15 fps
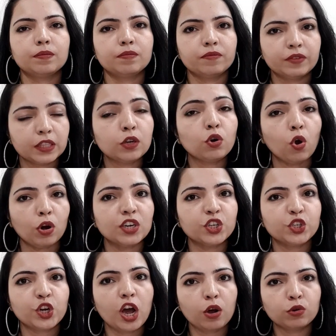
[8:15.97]
with the
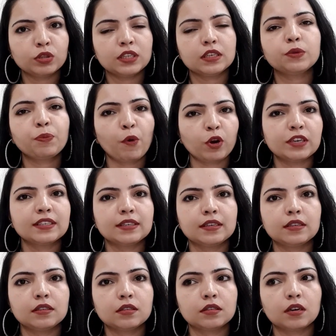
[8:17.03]
knowledge how these
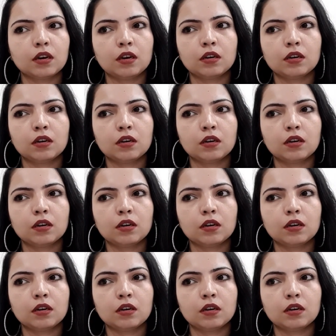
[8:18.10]
policies